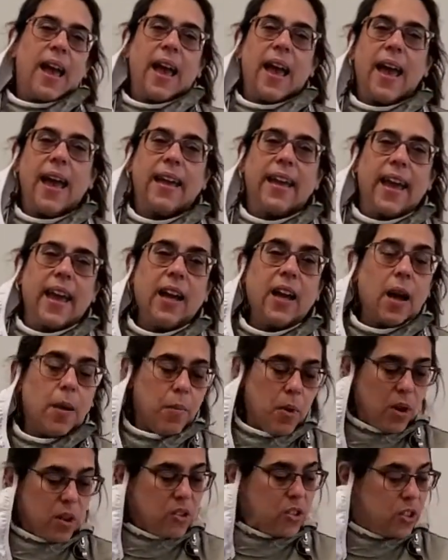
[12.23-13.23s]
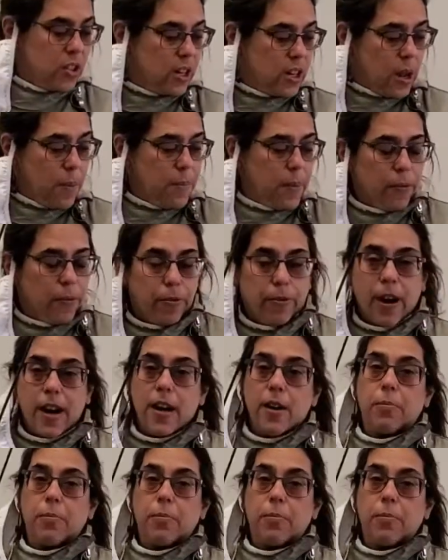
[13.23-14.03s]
Hey gang, I'm all suited up and ready